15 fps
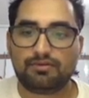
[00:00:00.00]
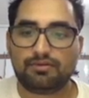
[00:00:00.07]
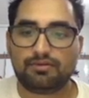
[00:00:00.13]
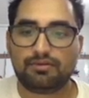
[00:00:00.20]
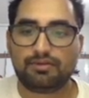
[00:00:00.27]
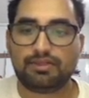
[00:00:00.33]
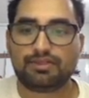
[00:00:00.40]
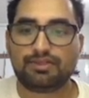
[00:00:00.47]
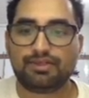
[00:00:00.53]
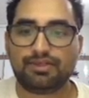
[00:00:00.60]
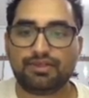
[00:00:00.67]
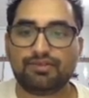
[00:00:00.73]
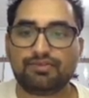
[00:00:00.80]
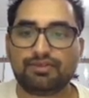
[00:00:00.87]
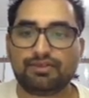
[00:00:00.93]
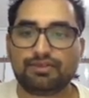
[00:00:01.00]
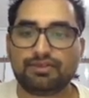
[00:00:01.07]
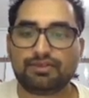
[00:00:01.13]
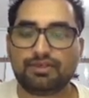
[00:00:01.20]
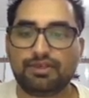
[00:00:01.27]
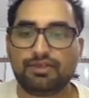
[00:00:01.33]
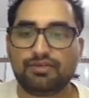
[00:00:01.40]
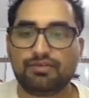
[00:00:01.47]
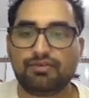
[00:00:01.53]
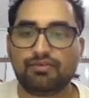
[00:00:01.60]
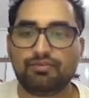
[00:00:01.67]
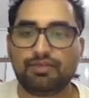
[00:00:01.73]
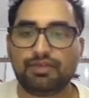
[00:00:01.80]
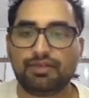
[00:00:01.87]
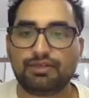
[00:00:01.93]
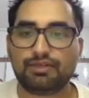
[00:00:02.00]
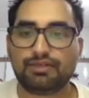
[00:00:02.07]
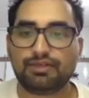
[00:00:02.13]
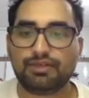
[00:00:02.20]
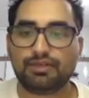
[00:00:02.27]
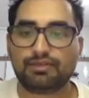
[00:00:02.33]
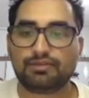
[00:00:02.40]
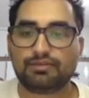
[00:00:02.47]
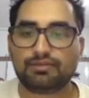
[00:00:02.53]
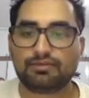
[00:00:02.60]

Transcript: rest here you can see your billing details